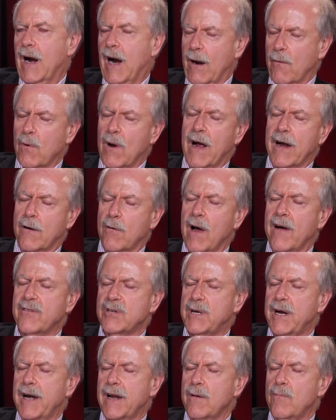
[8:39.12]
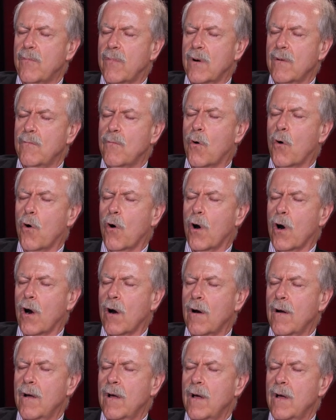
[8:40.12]
and I gravitated
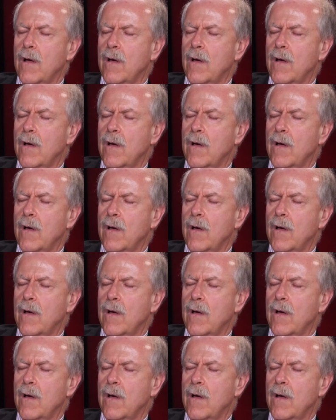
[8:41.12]
more